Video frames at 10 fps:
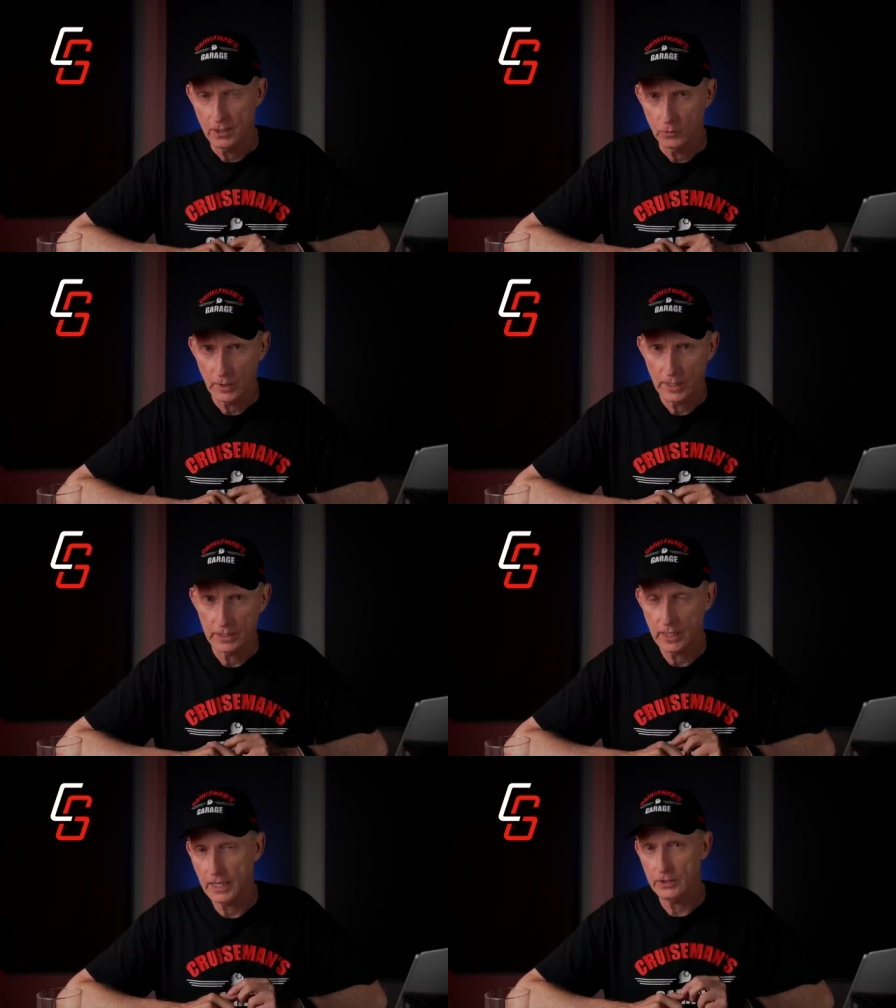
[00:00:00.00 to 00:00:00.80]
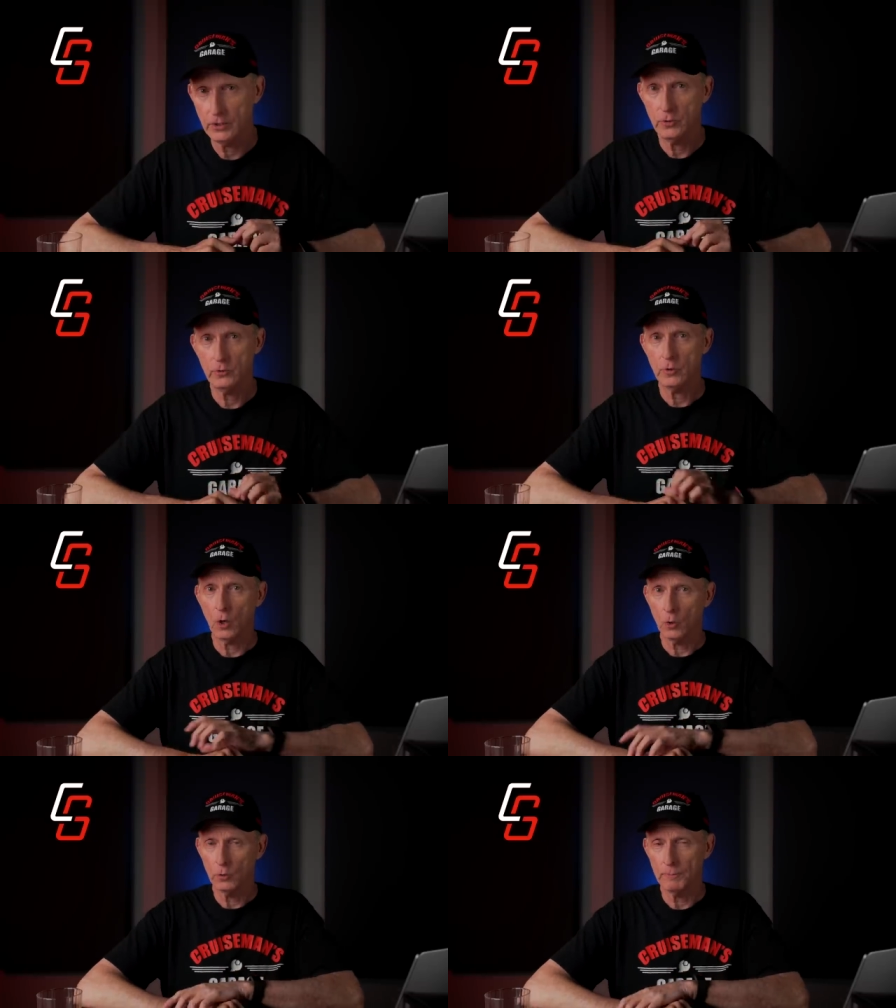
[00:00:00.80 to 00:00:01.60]
when a new
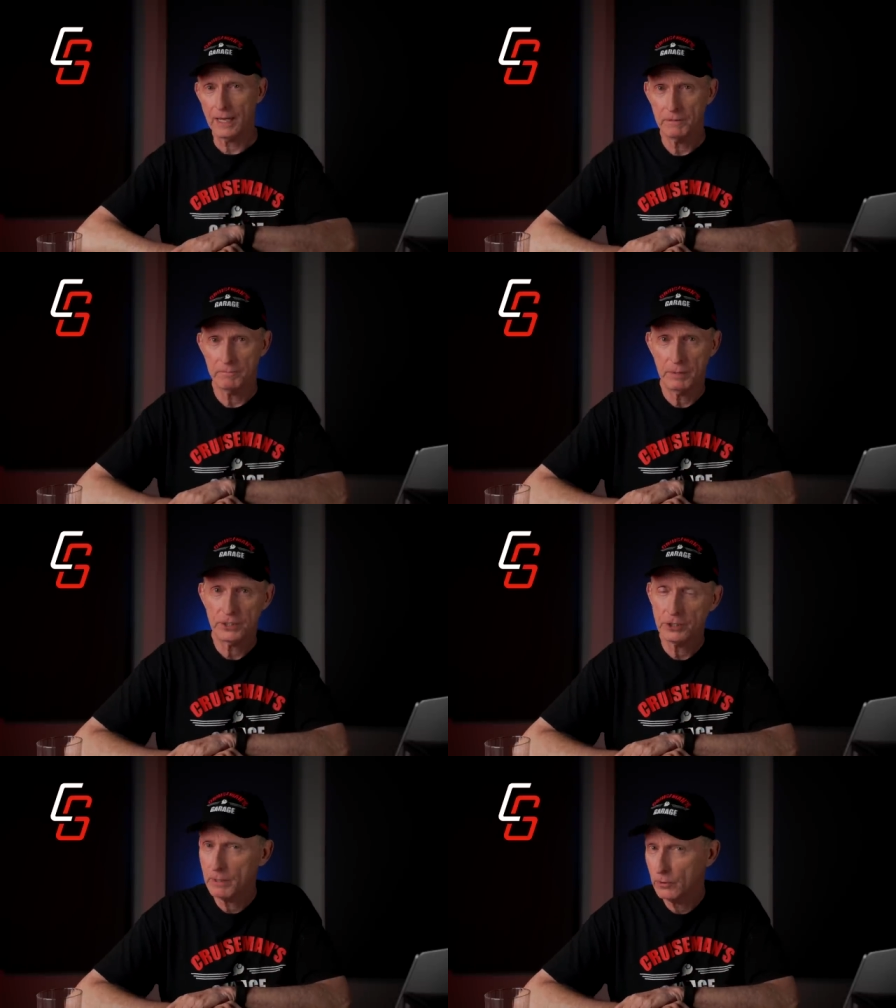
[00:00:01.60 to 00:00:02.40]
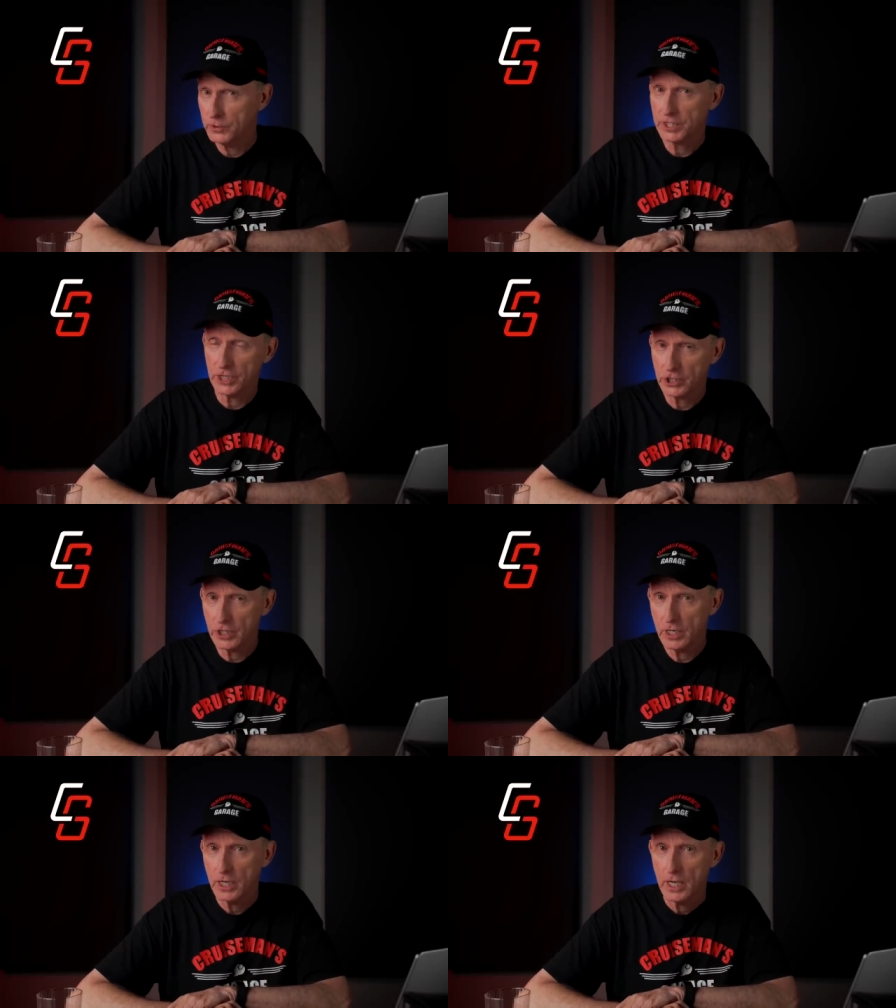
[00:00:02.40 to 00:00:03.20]
old man bitch and moan
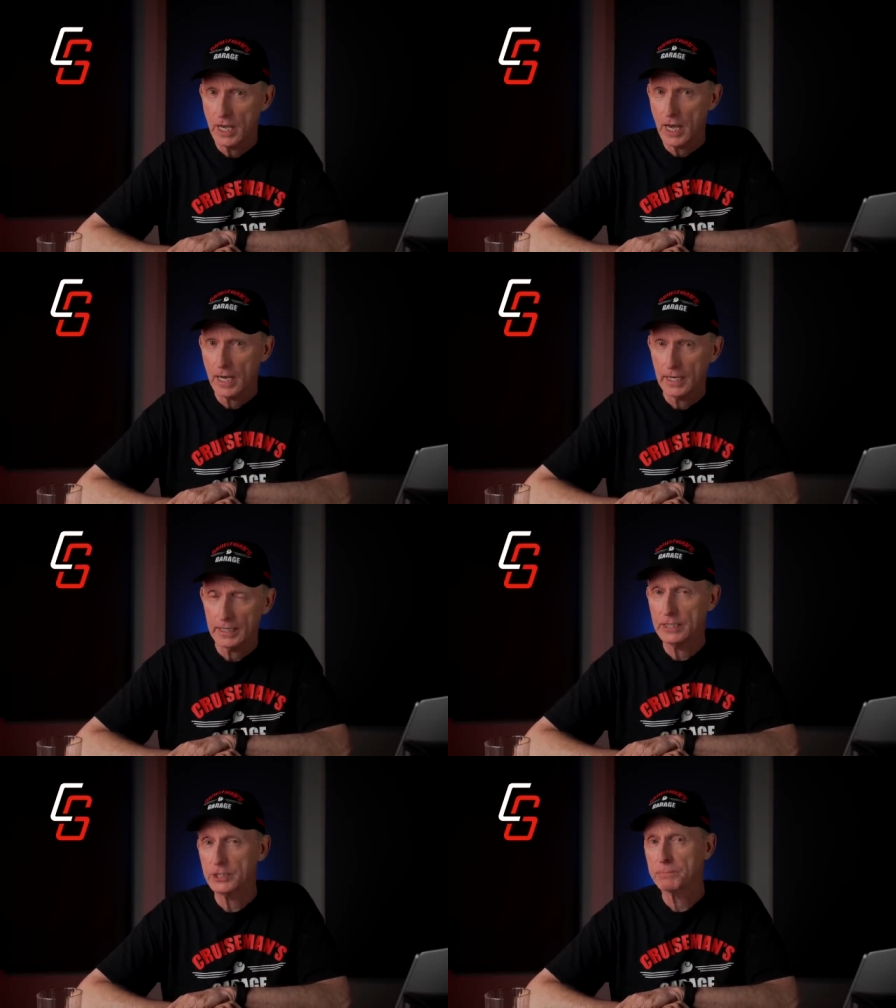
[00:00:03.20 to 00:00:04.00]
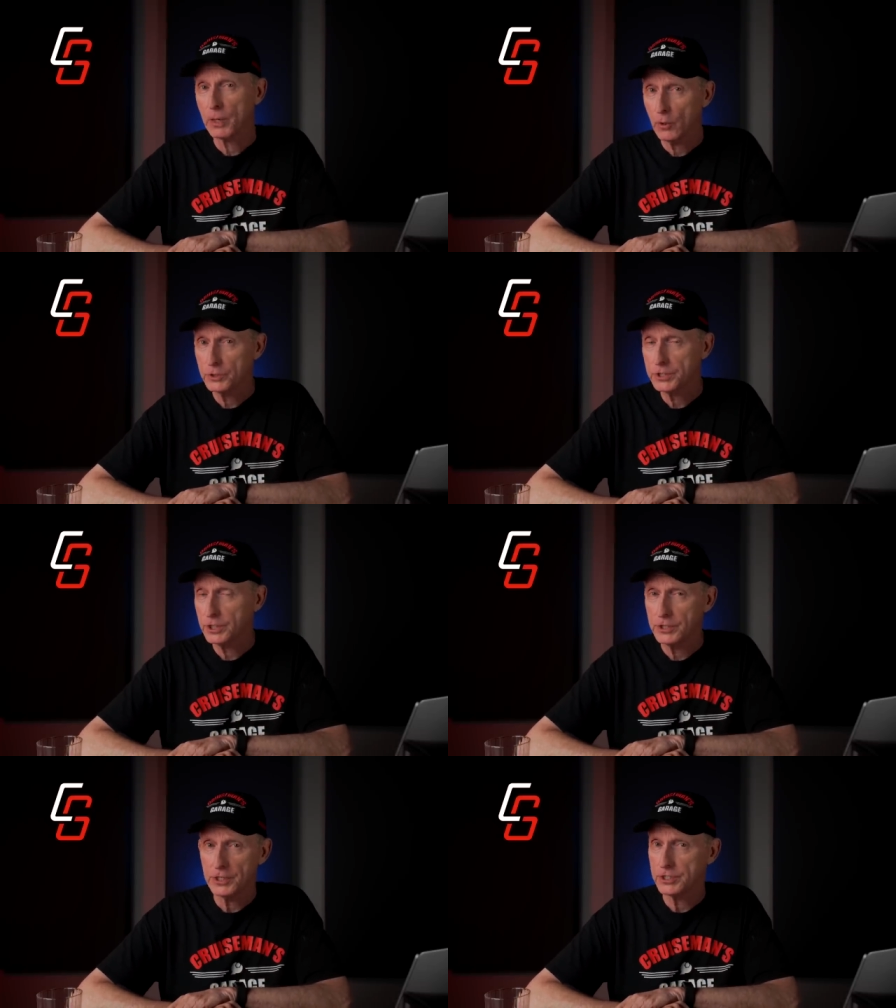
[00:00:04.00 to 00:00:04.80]
session uh, is
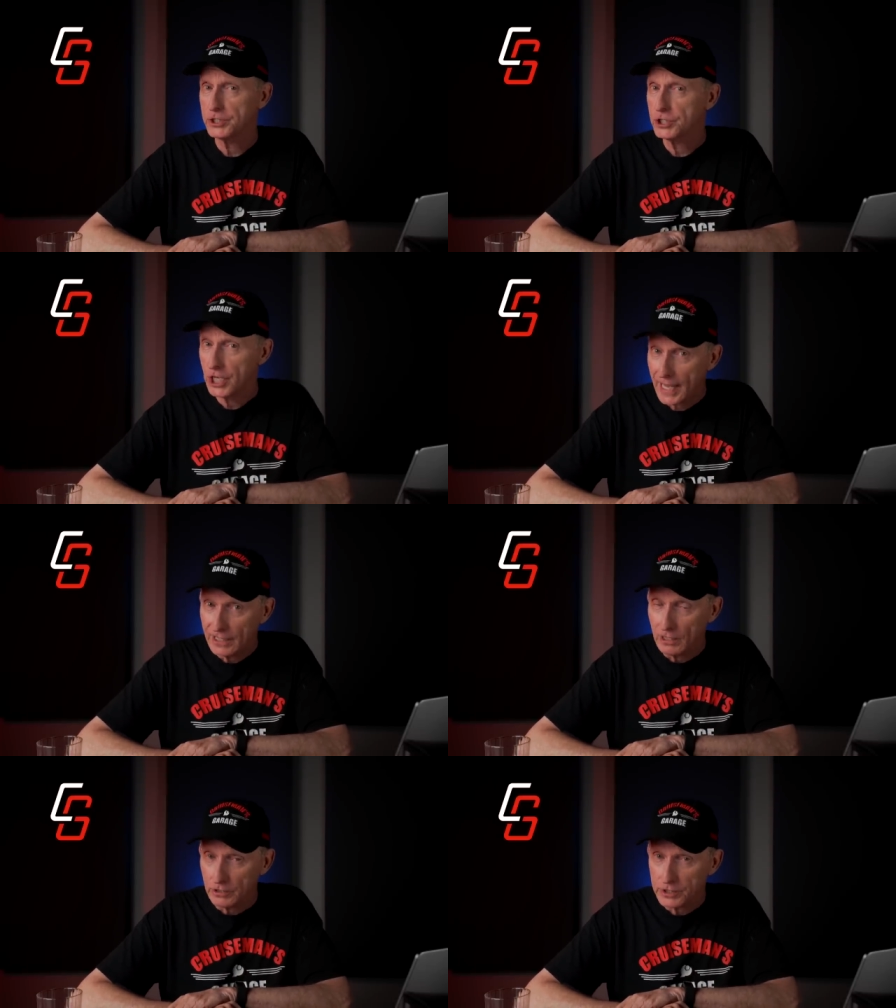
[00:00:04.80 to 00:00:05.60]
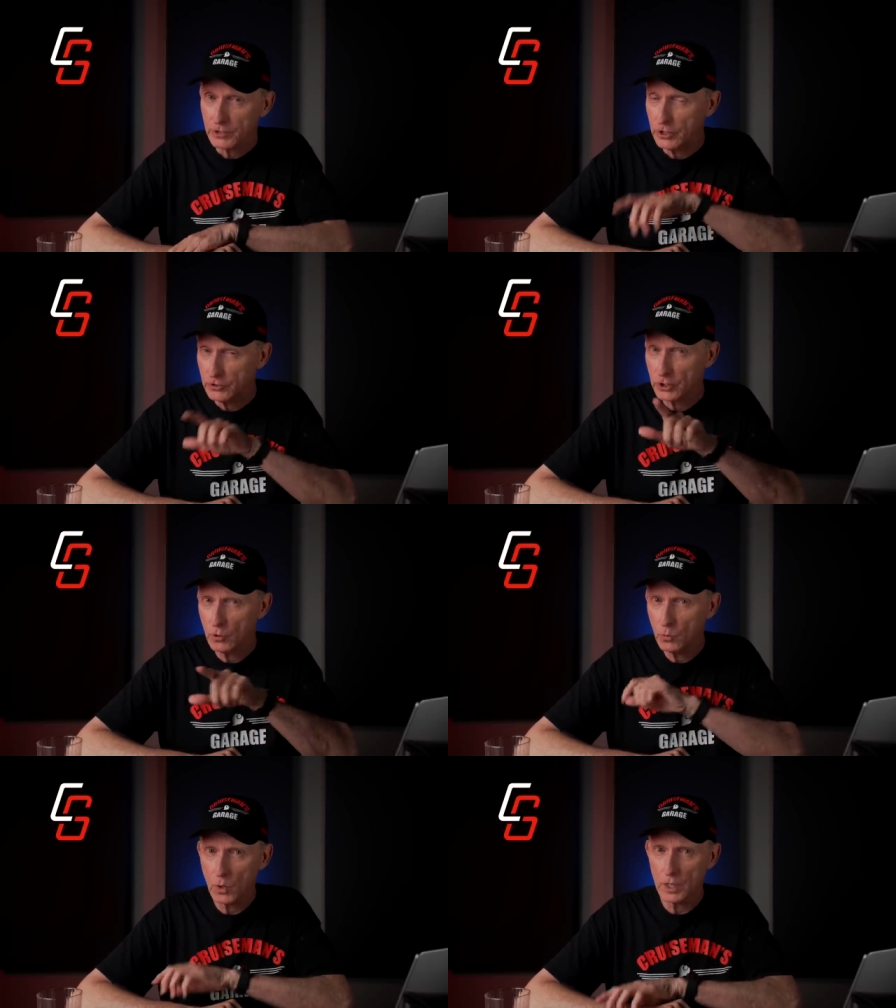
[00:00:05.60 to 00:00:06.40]
posted to this channel, so you
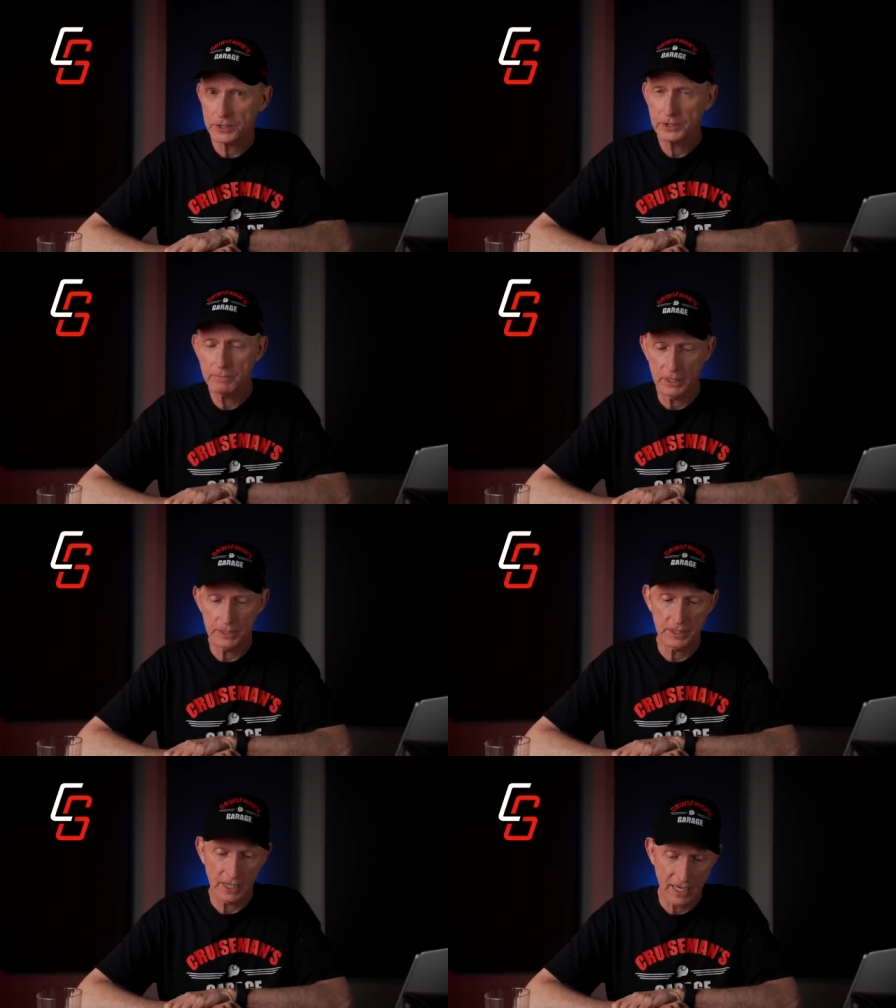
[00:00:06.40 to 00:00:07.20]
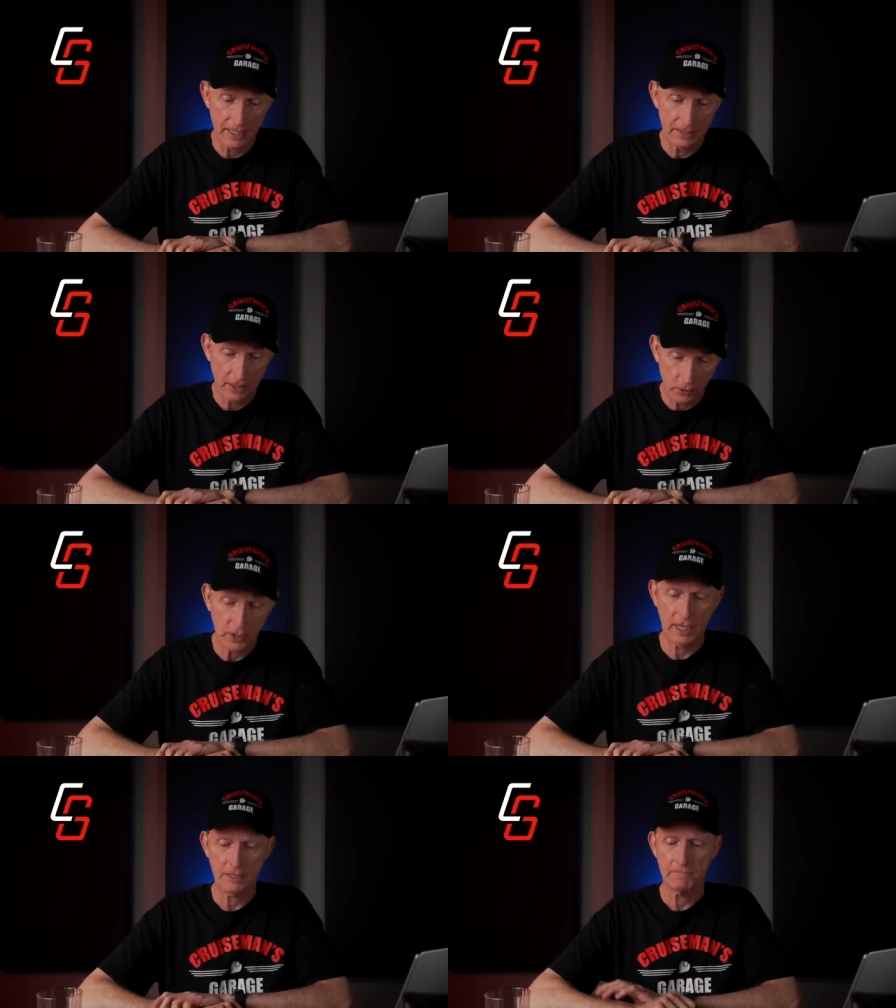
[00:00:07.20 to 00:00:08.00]
don't want to miss that.
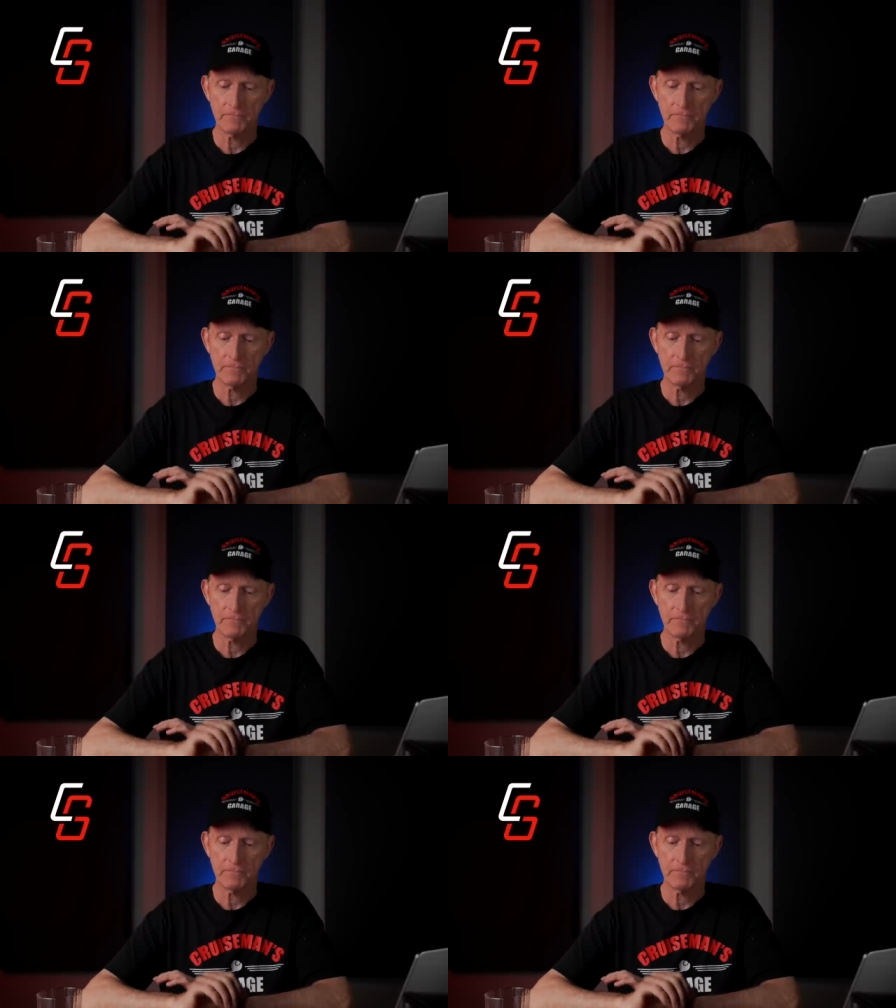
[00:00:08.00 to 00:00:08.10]
Okay.